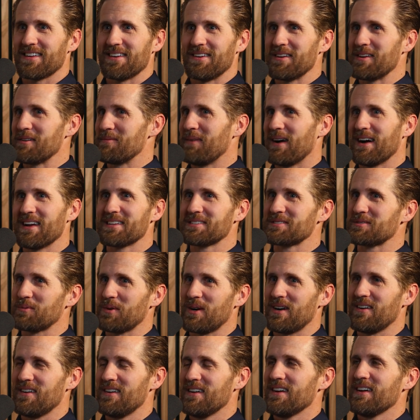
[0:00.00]
You know, you might as
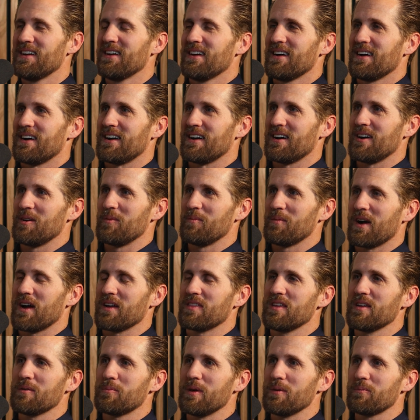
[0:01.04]
well. I
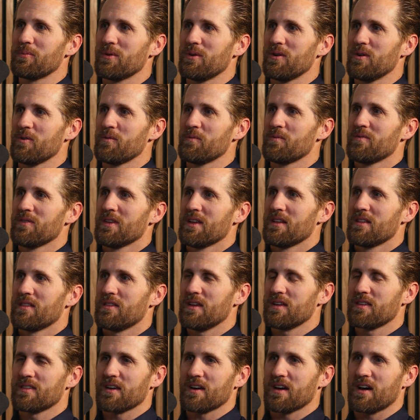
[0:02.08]
think people
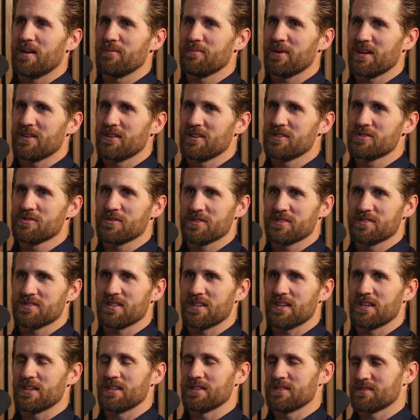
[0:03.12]
think that compound interest
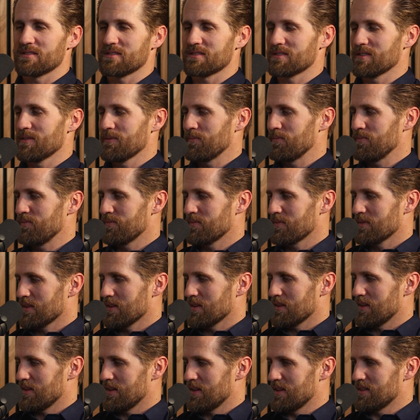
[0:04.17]
is
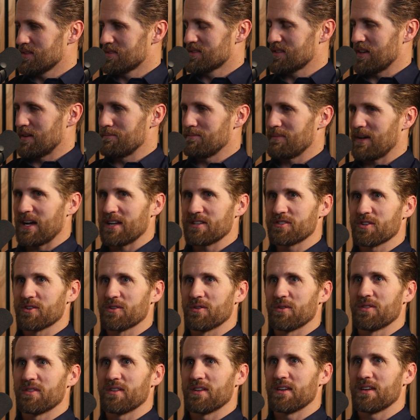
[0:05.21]
some
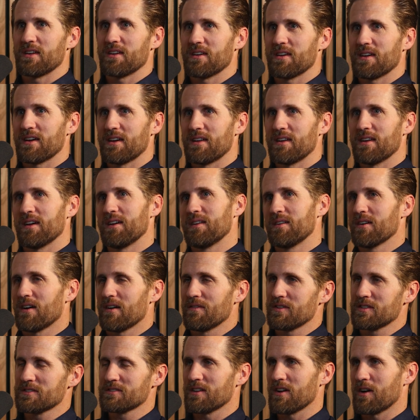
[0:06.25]
magical thing. And
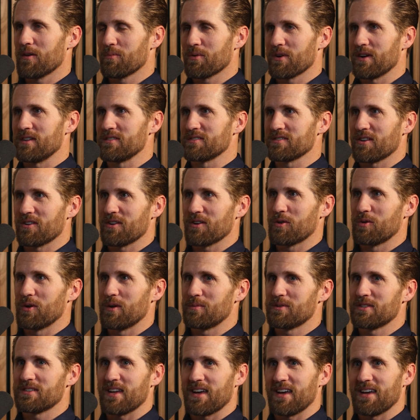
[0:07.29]
obviously our brains aren't
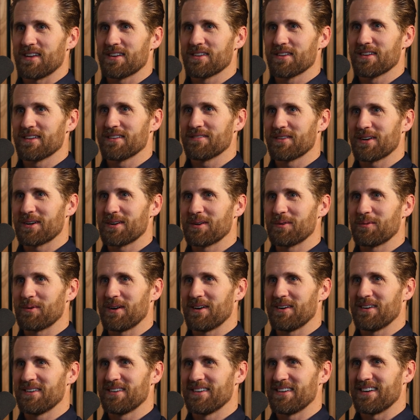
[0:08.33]
equipped to handle it very
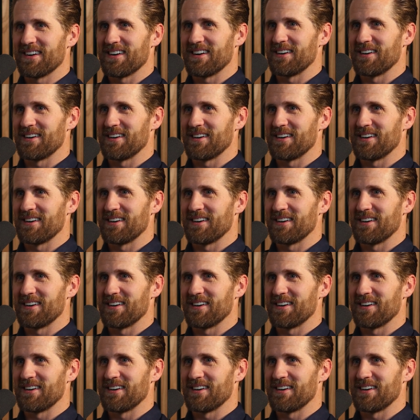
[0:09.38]
well.